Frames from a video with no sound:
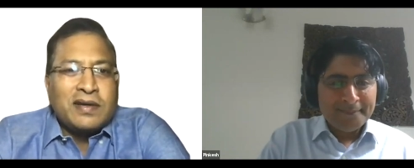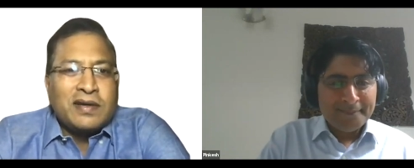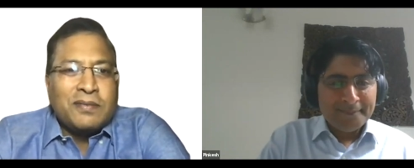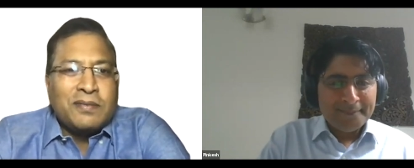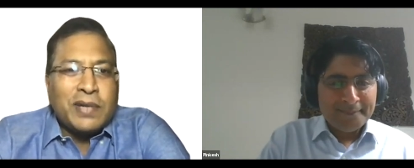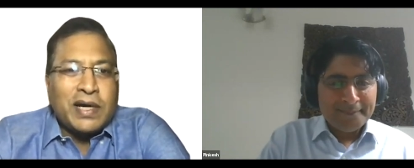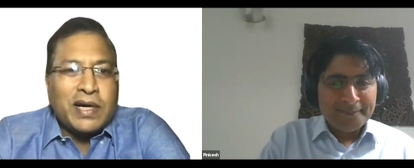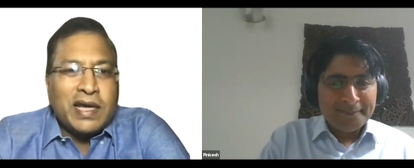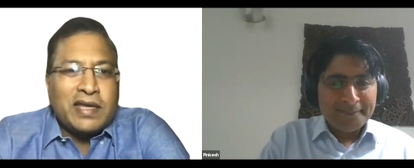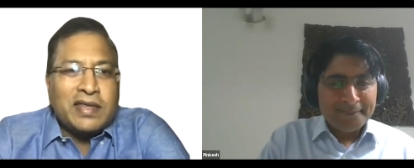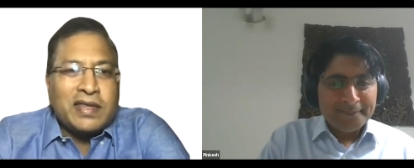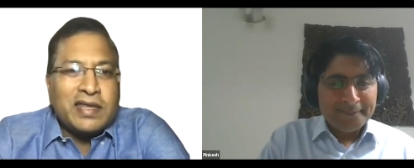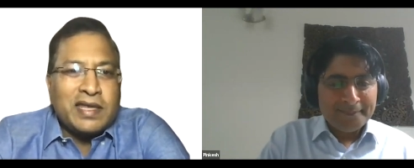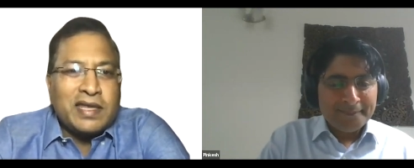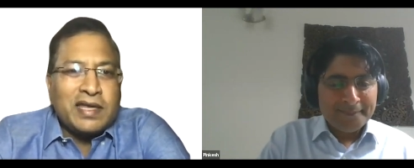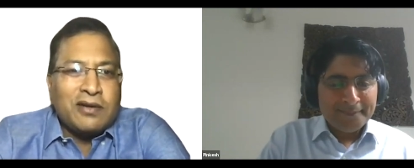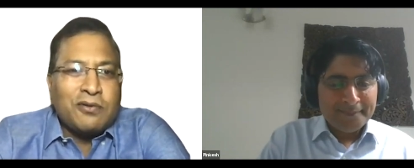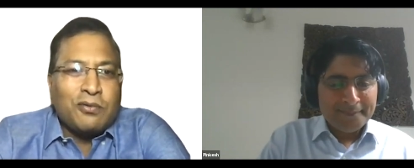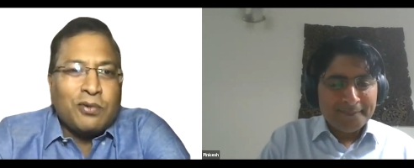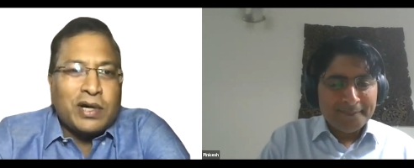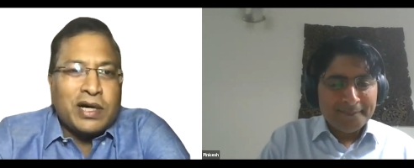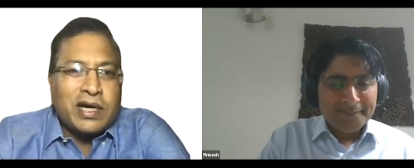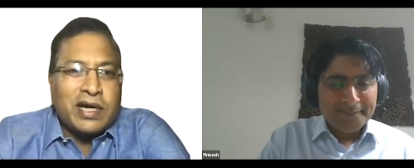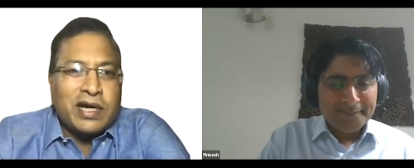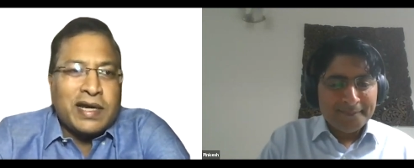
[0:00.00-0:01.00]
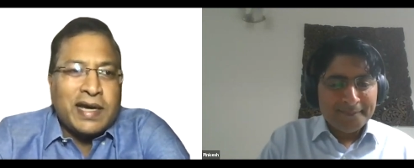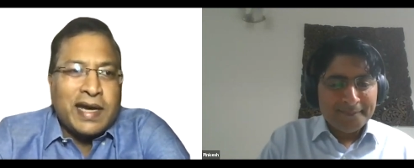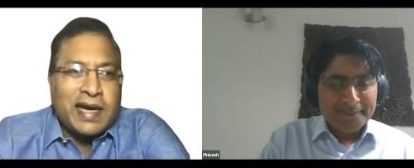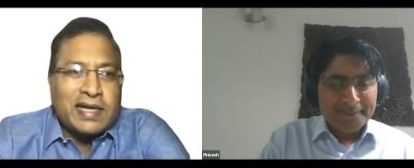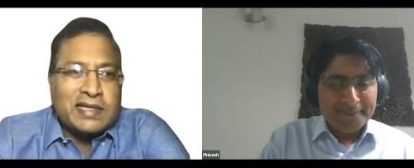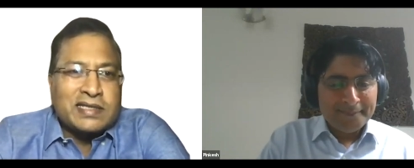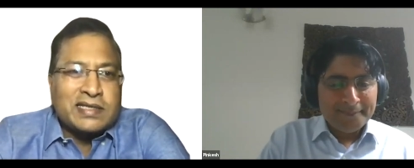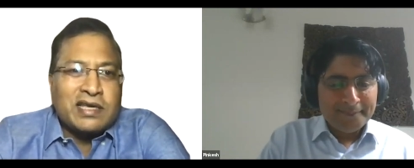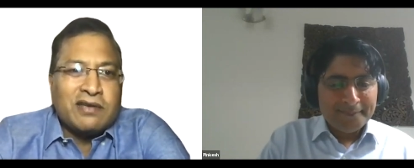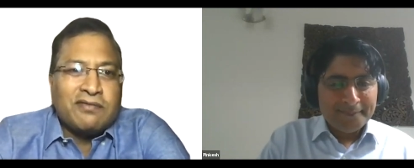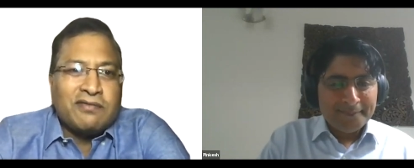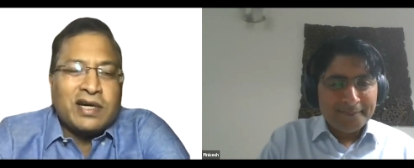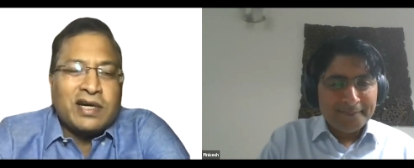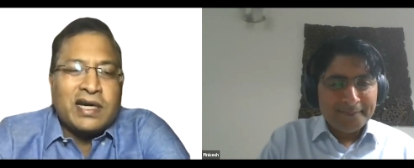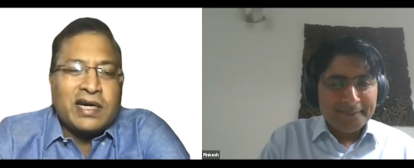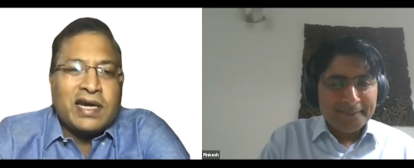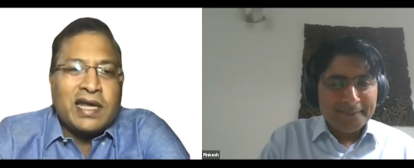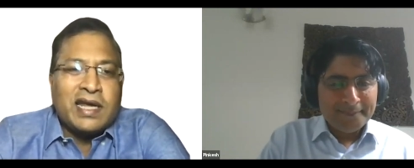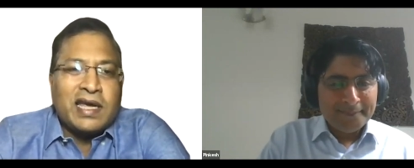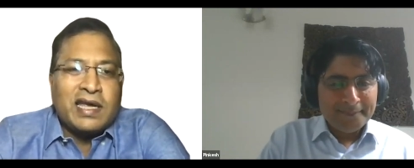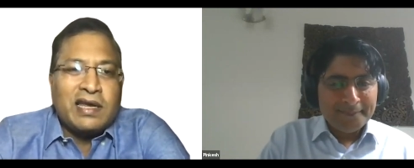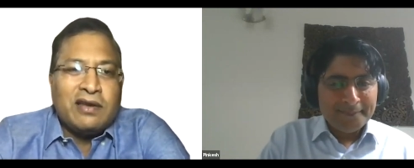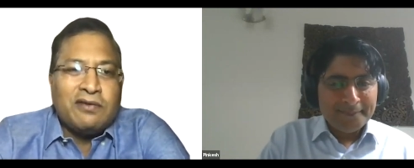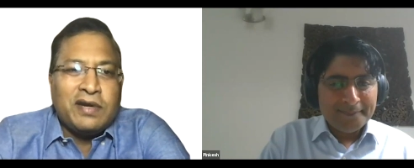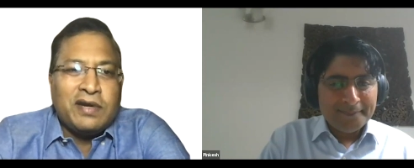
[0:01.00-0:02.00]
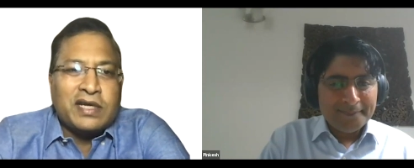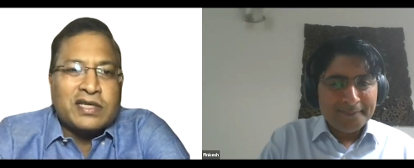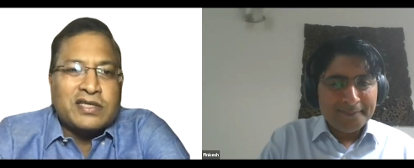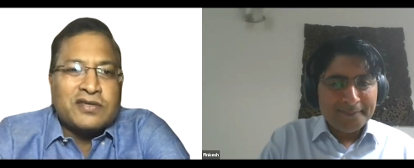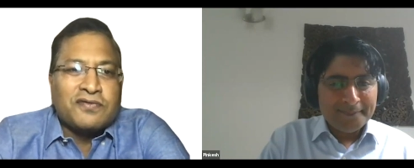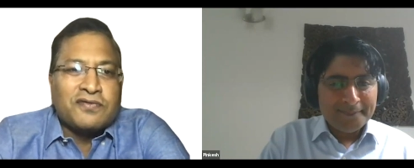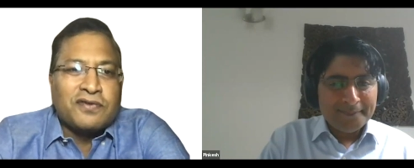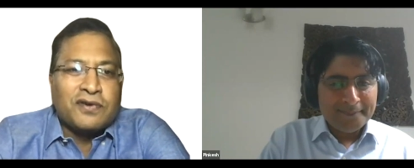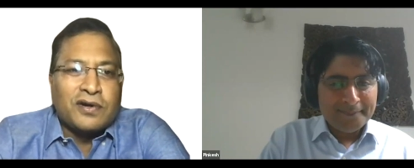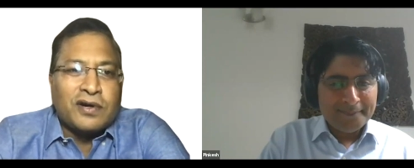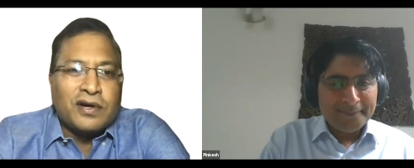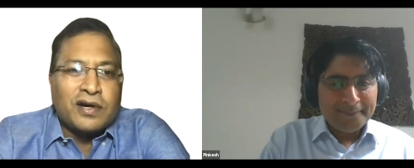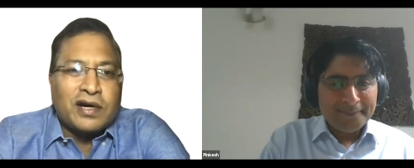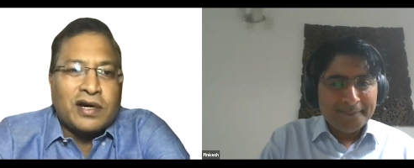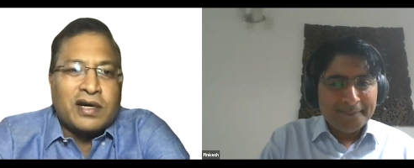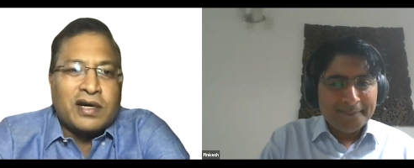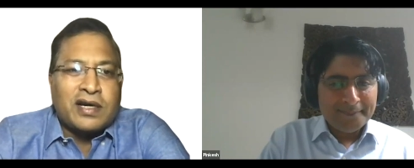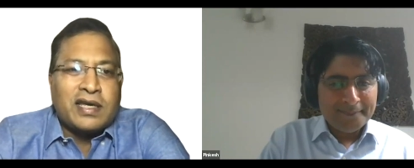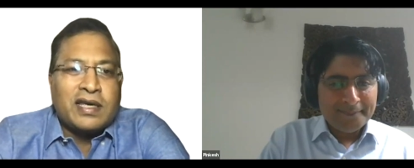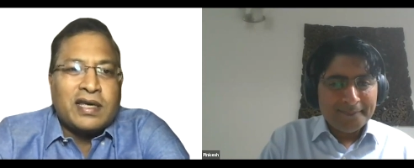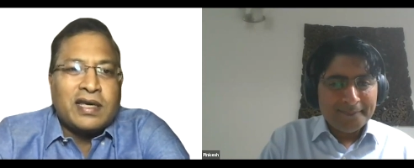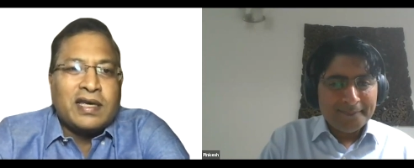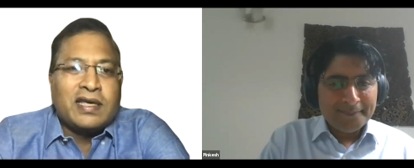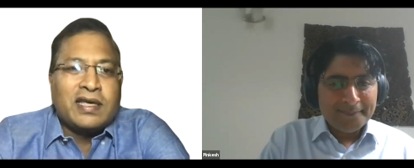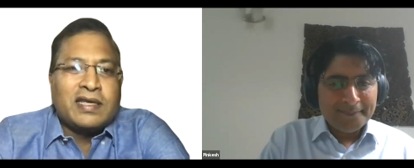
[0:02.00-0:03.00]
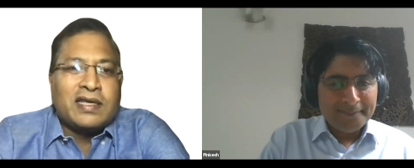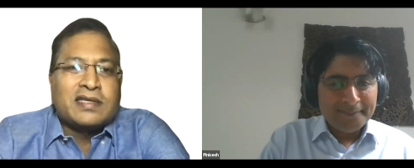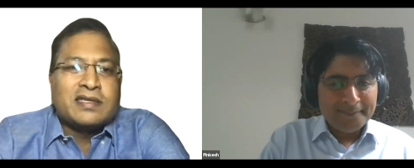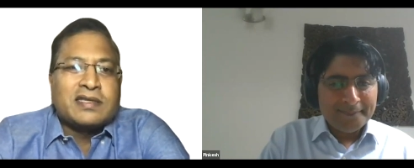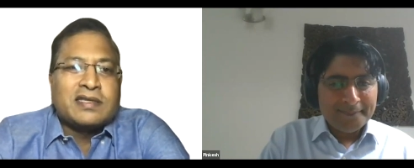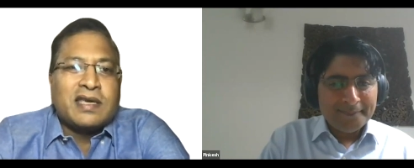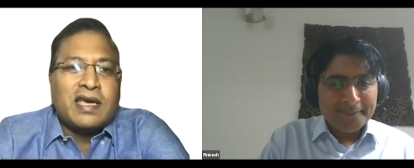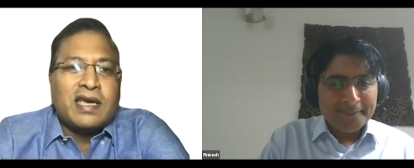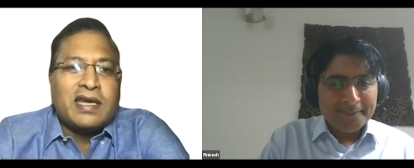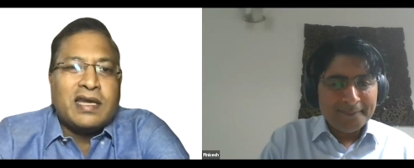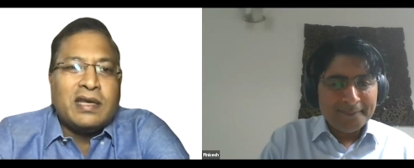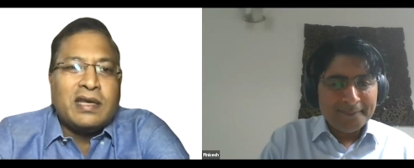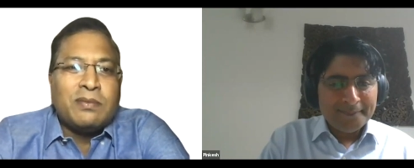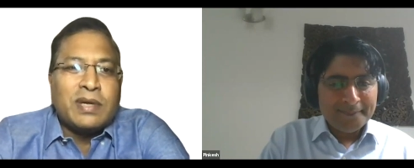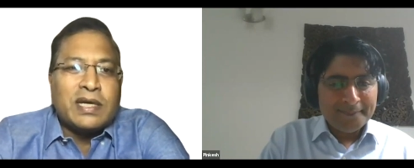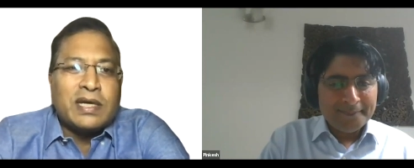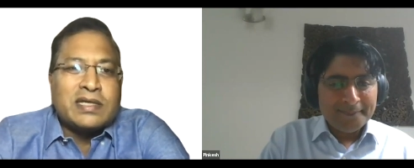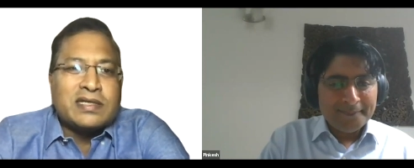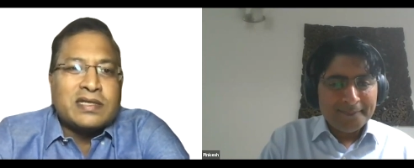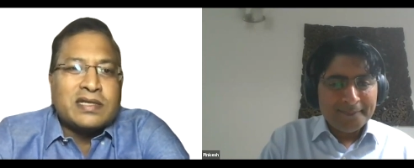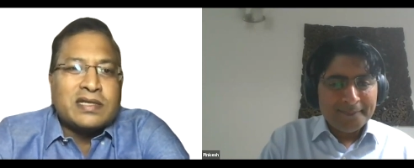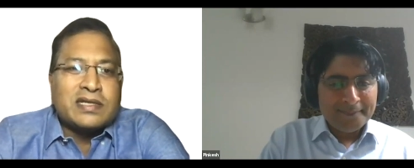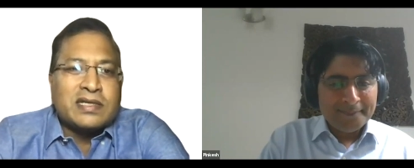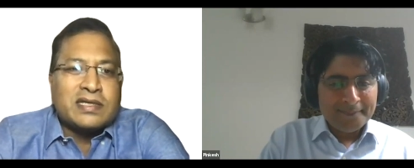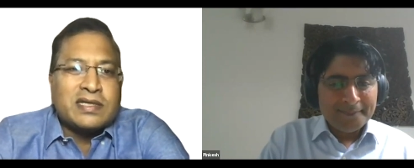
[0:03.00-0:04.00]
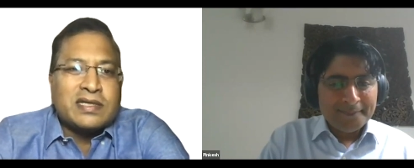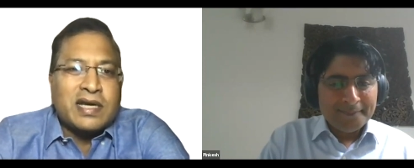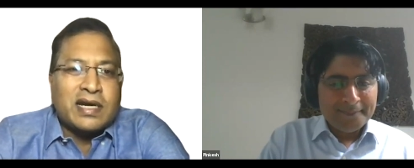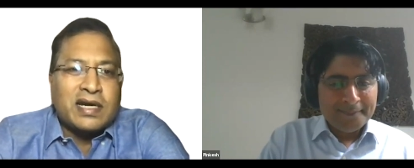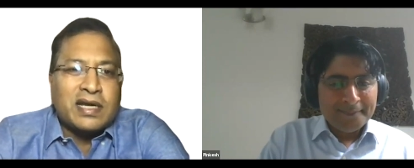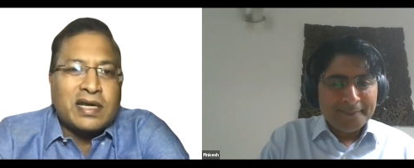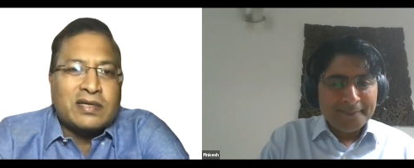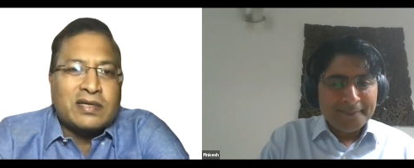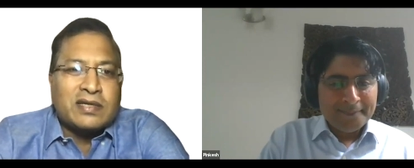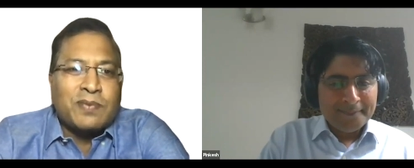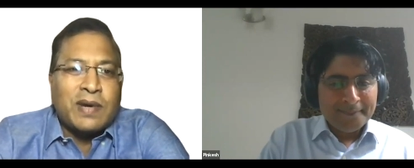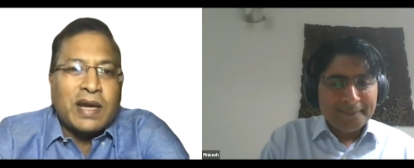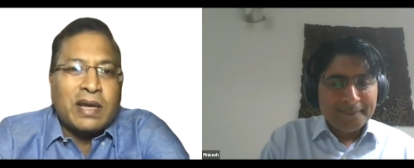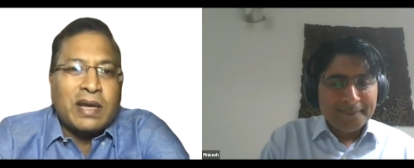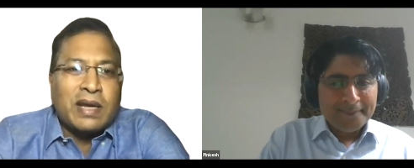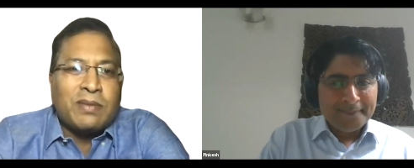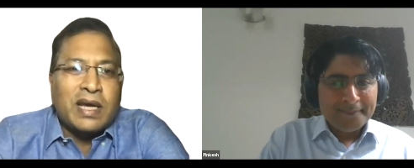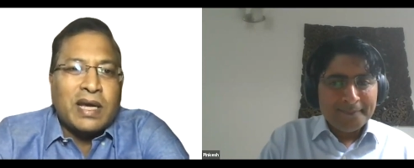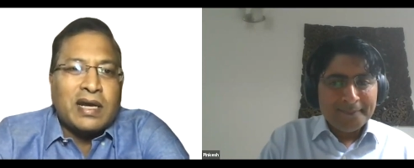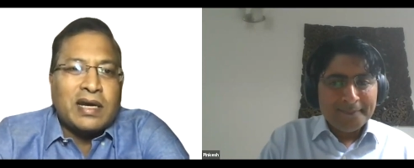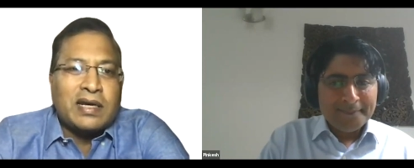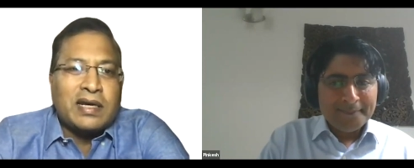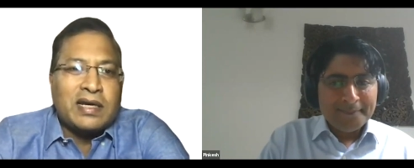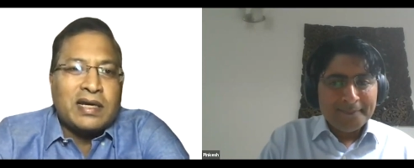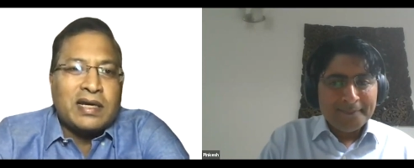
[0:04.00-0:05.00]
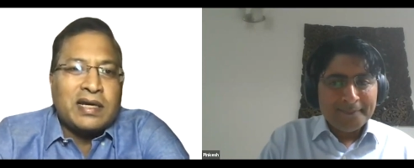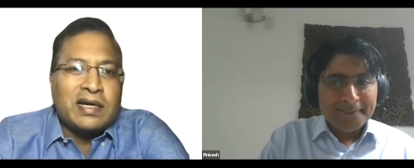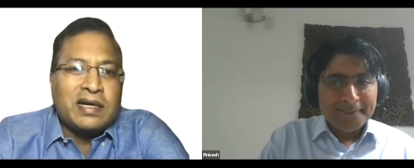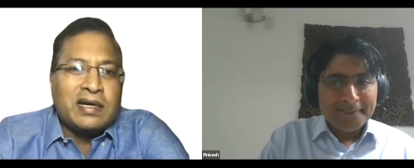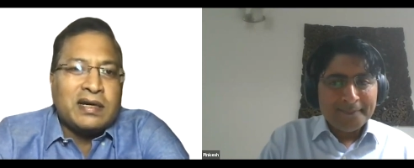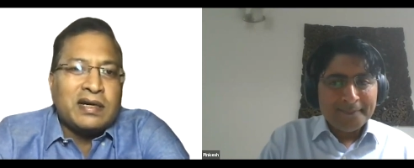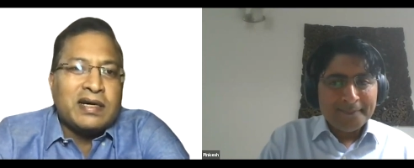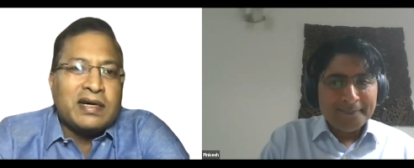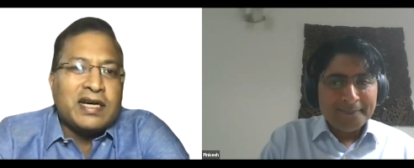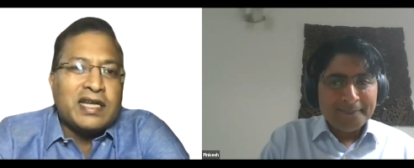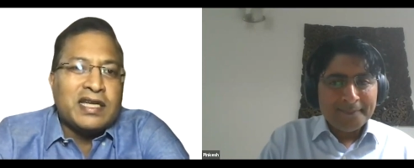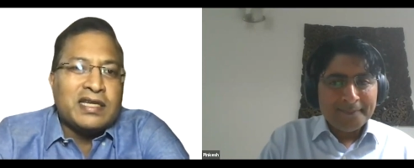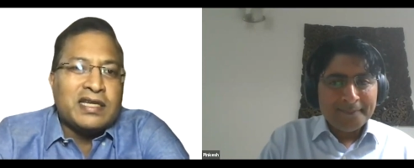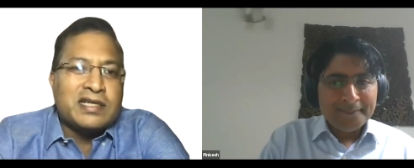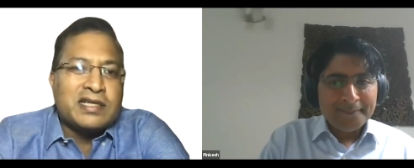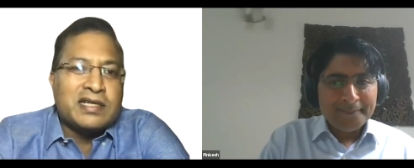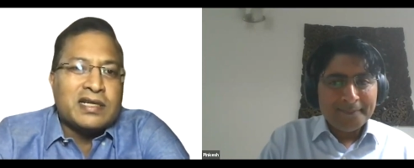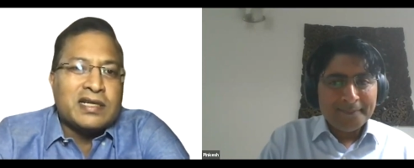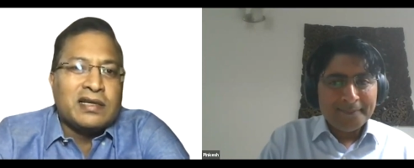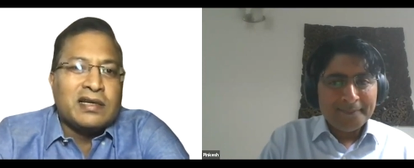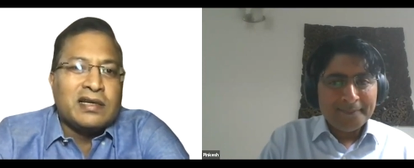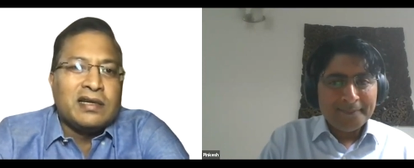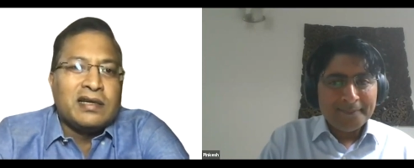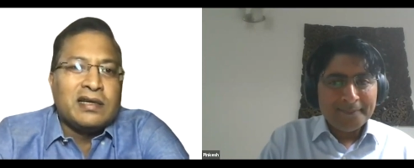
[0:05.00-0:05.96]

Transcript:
Speaker 1: But I think what it has given tailwinds for is any business that is primarily digital